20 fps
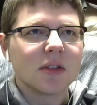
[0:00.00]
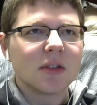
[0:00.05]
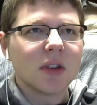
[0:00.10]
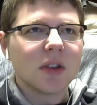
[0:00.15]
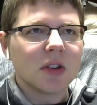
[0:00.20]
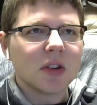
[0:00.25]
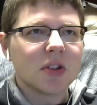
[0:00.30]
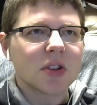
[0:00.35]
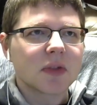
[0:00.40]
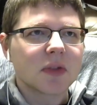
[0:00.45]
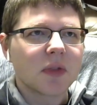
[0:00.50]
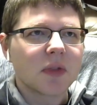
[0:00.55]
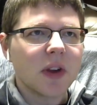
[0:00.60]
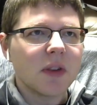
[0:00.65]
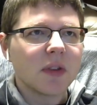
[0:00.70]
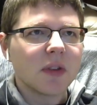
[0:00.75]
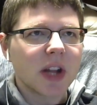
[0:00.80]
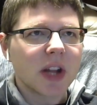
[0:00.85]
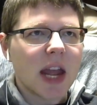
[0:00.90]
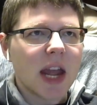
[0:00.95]
just
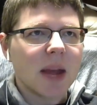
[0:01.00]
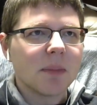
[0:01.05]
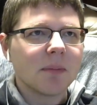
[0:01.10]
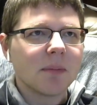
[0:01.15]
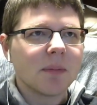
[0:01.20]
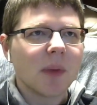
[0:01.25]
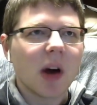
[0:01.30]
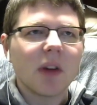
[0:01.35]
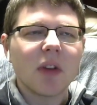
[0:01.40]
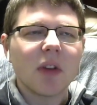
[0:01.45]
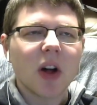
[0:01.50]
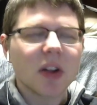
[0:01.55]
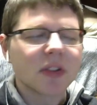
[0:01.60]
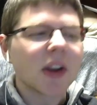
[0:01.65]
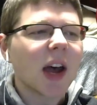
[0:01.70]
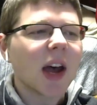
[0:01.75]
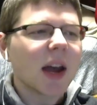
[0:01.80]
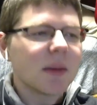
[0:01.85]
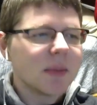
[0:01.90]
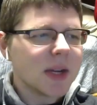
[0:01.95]
favorite game of all
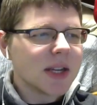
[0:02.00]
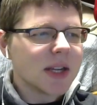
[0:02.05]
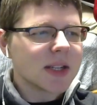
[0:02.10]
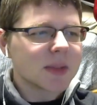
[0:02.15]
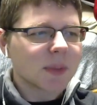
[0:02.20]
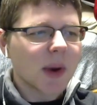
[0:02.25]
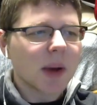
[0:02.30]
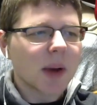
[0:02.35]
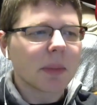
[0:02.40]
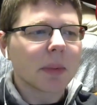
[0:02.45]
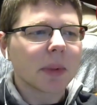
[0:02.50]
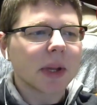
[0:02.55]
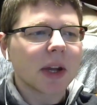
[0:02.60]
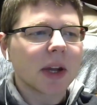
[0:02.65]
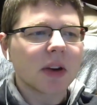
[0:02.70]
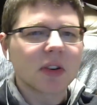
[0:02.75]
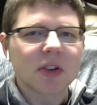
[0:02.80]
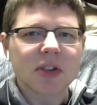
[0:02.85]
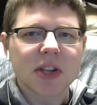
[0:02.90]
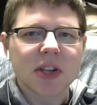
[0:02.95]
time is probably
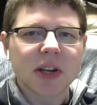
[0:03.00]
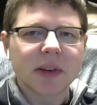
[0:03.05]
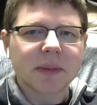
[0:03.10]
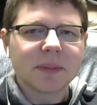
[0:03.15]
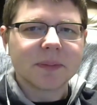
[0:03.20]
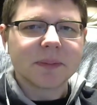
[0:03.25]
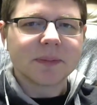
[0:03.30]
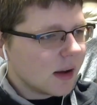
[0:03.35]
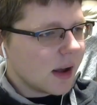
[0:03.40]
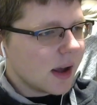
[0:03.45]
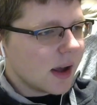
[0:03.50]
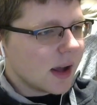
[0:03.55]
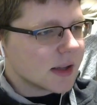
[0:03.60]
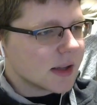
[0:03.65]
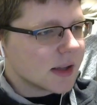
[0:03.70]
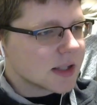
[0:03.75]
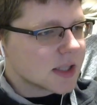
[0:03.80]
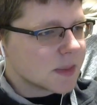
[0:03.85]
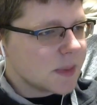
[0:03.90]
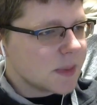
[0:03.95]
Undertale.
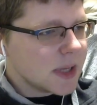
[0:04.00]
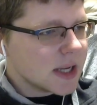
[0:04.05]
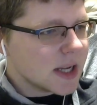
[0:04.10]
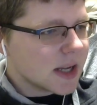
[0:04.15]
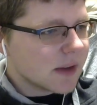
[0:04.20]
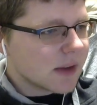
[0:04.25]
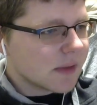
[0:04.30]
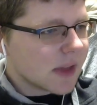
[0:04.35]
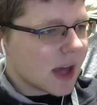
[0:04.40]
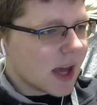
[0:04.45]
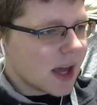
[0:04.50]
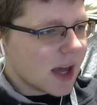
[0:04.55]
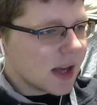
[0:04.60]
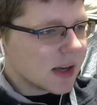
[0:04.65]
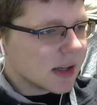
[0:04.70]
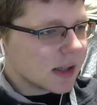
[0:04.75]
And speaking of that,